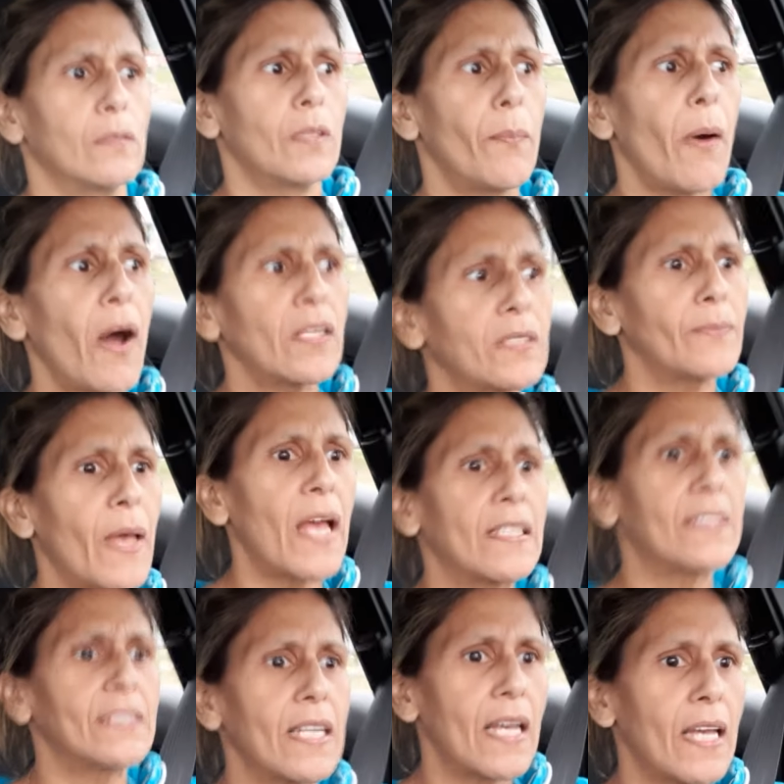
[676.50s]
the boss
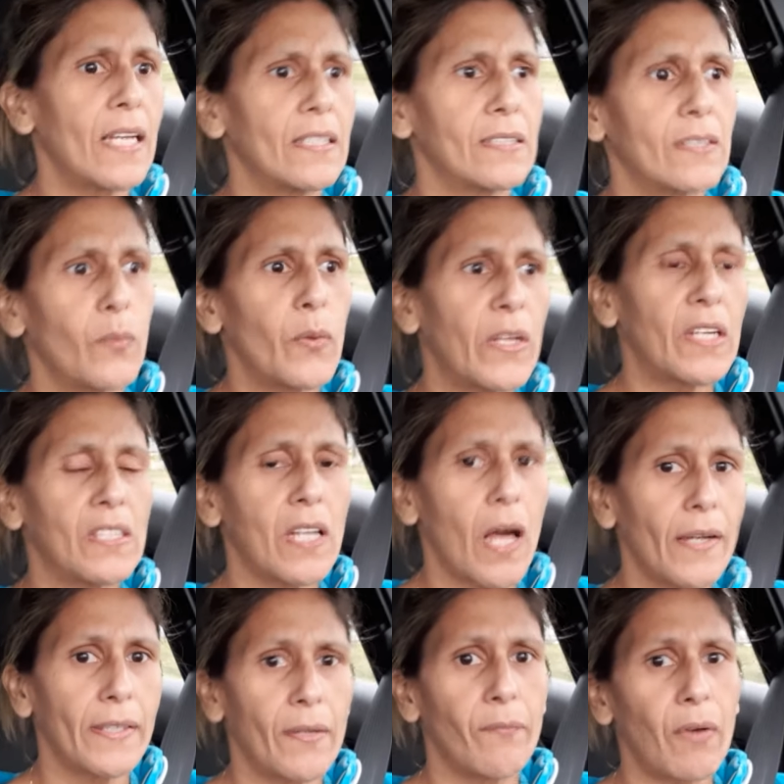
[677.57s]
man says that we can
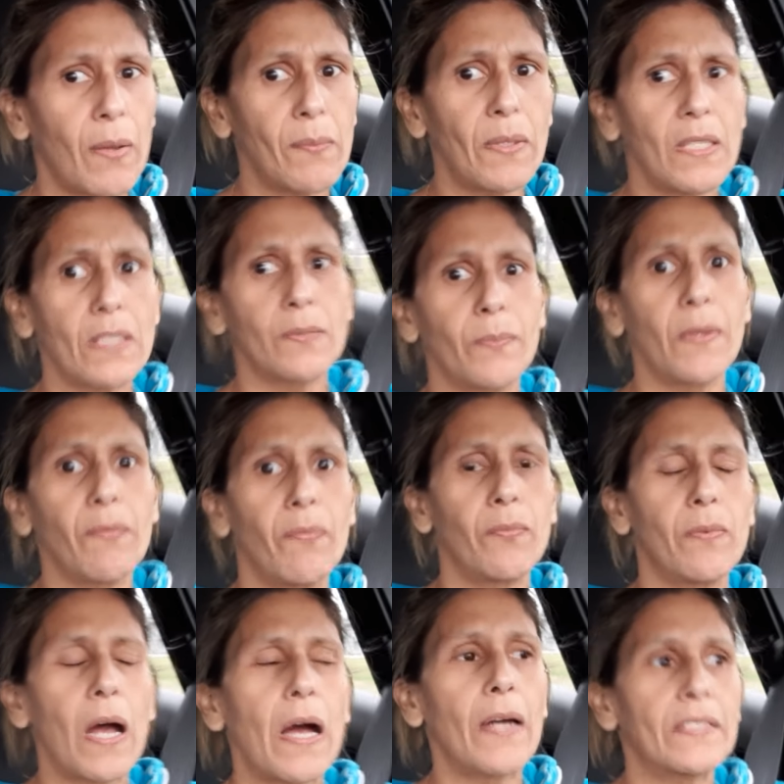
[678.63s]
clock in five minutes, be,
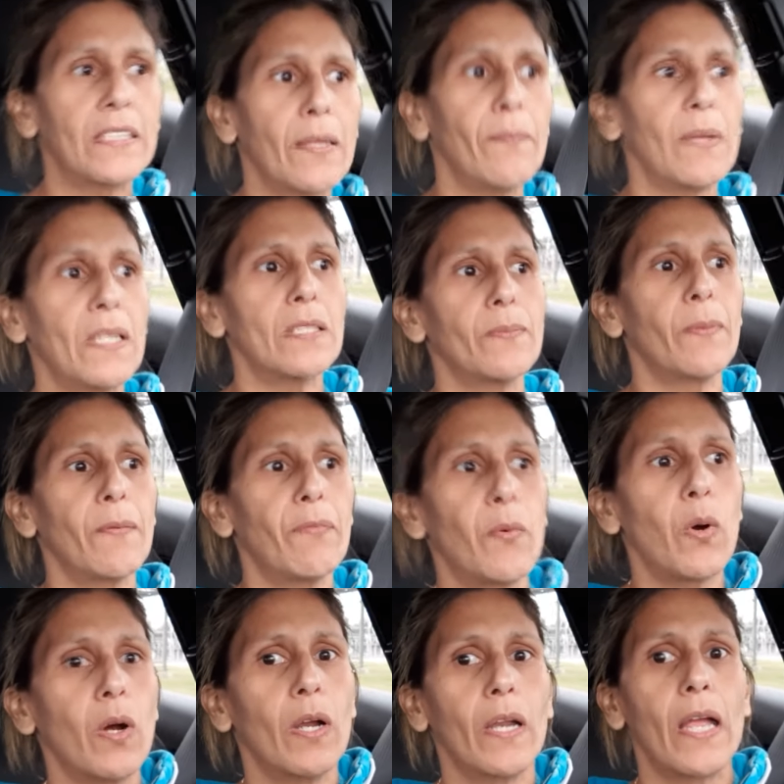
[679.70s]
uh, 10 minutes
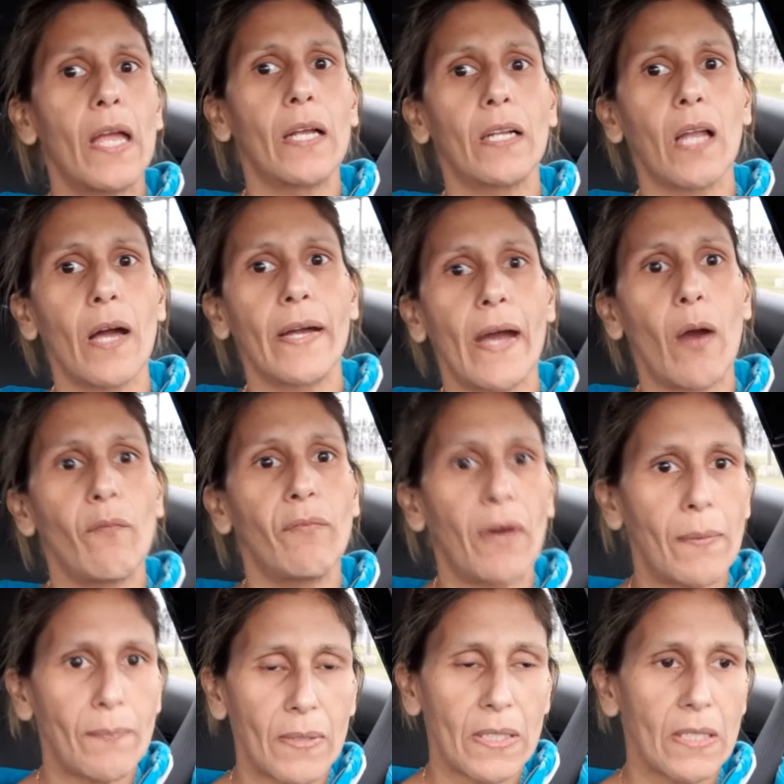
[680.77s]
before and clock out
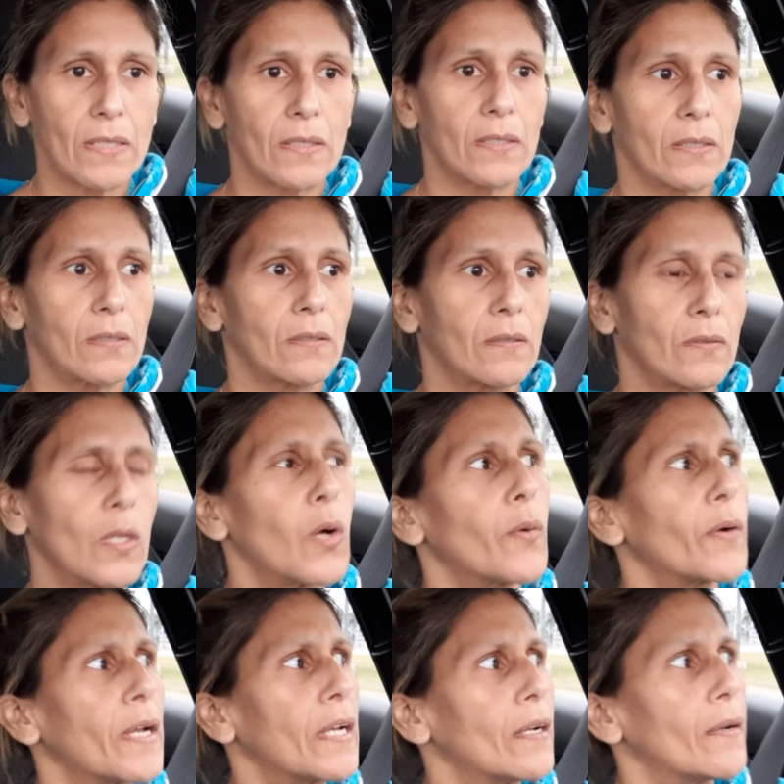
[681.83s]
five minutes. No,
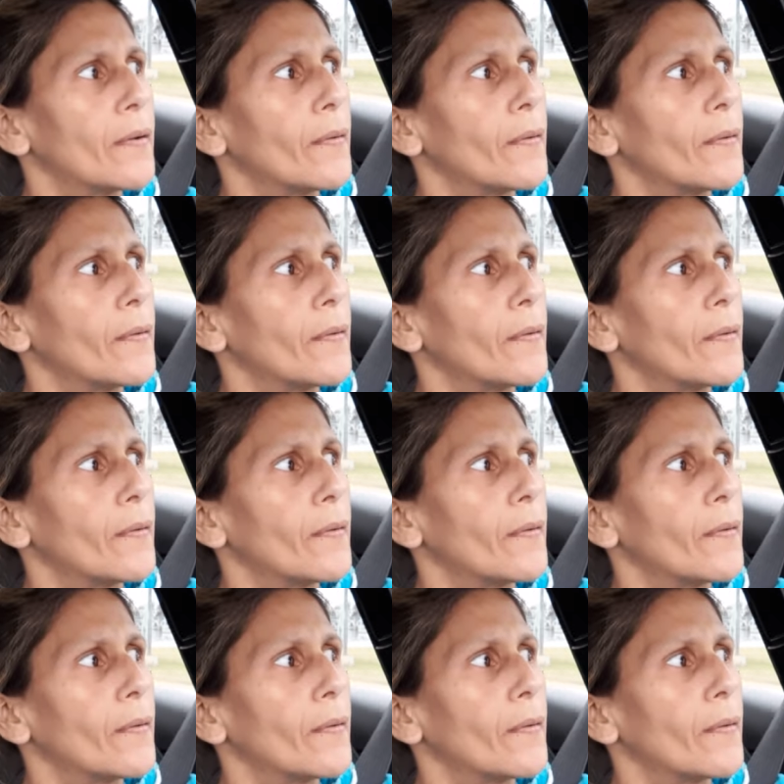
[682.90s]
wait.